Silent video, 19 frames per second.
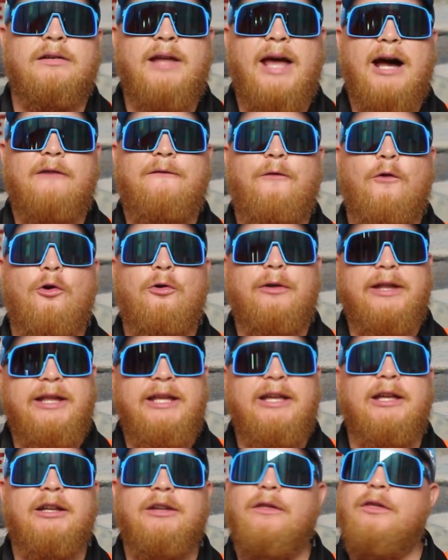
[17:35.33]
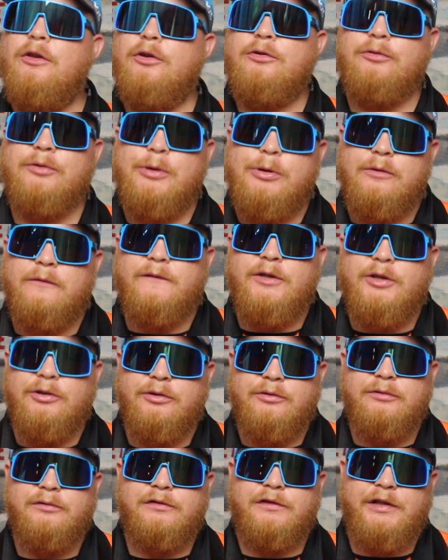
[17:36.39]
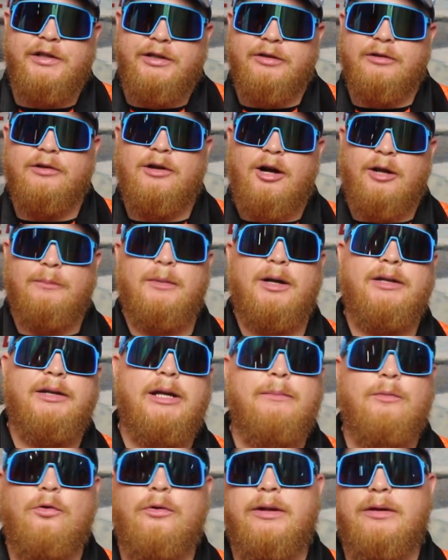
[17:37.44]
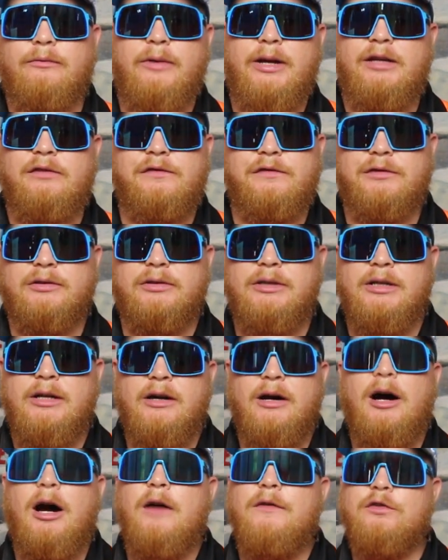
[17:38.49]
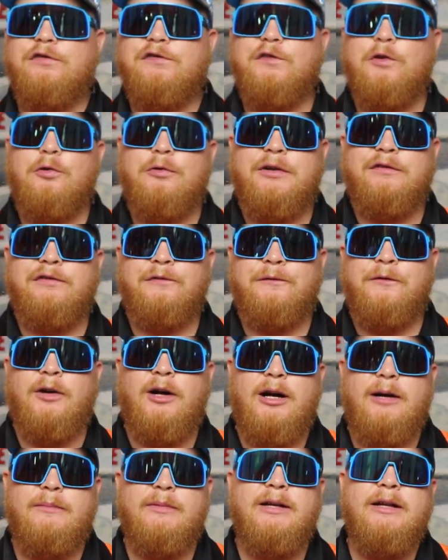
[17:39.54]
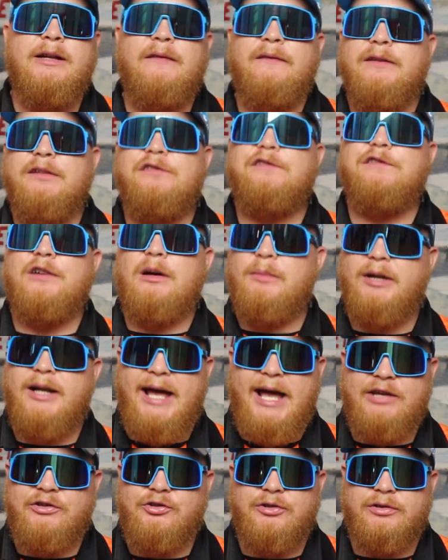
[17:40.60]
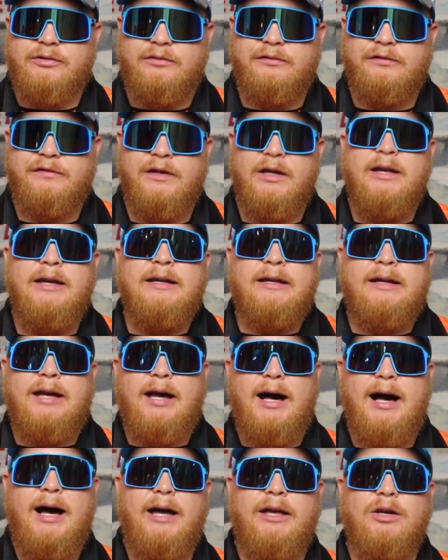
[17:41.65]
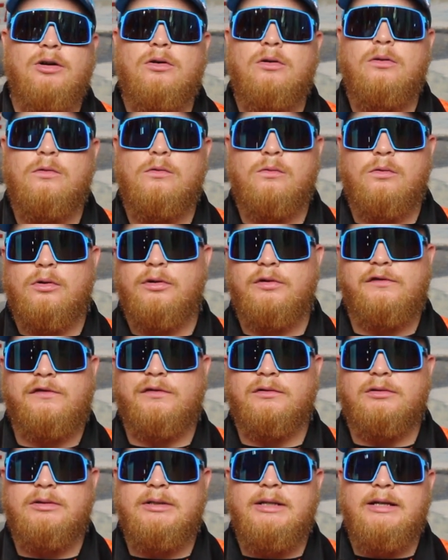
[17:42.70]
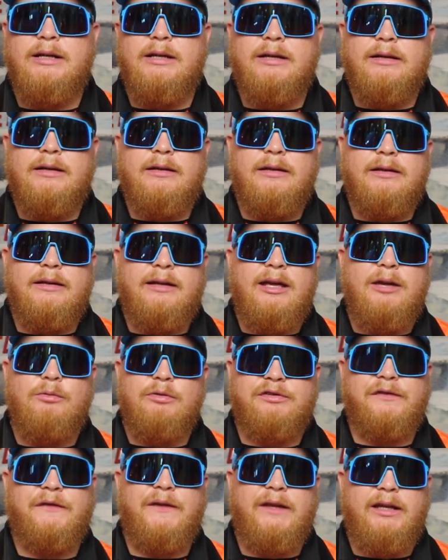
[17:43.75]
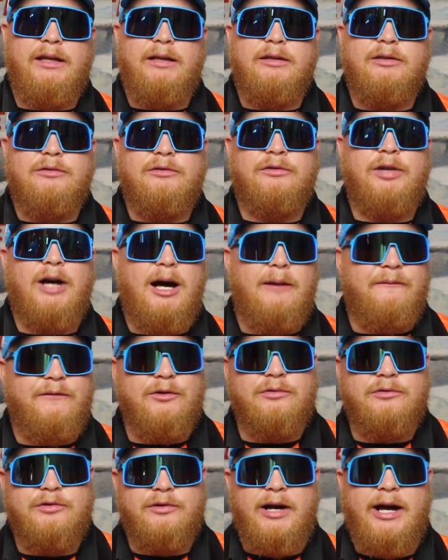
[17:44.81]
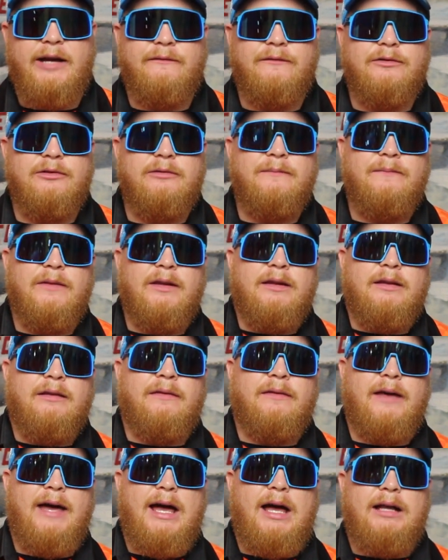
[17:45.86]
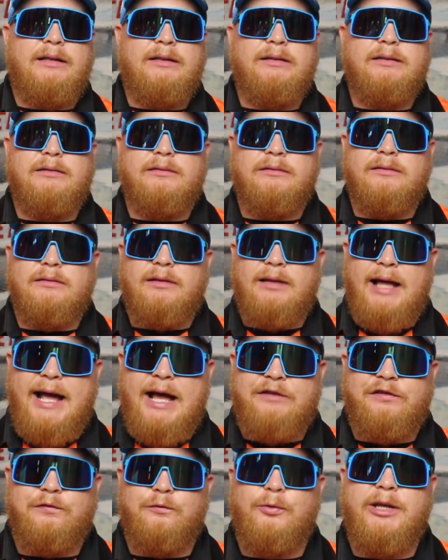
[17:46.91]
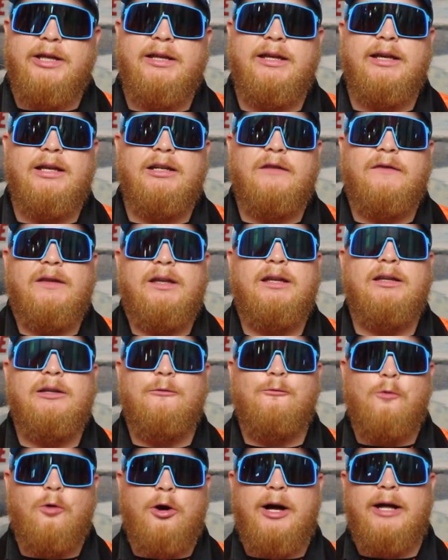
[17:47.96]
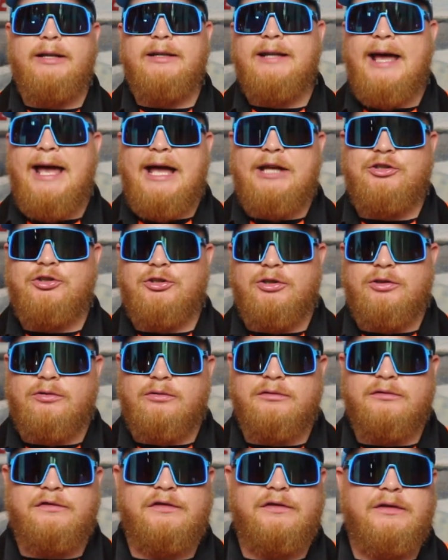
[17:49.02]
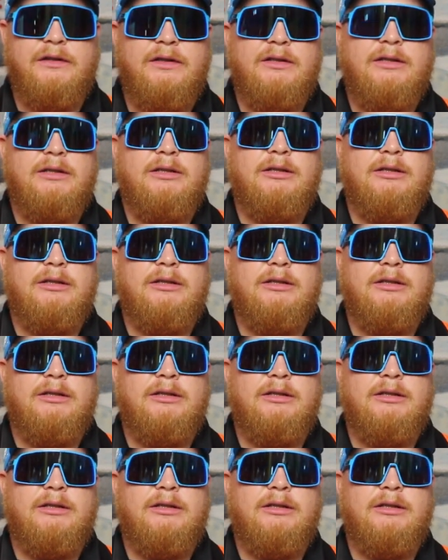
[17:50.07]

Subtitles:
Now for In the Groove News here on Monday Morning Racer. Other stories from the Summer Nationals. Kyle Wurtzel, he was the top fuel driver that last weekend at the Indy 1 Nationals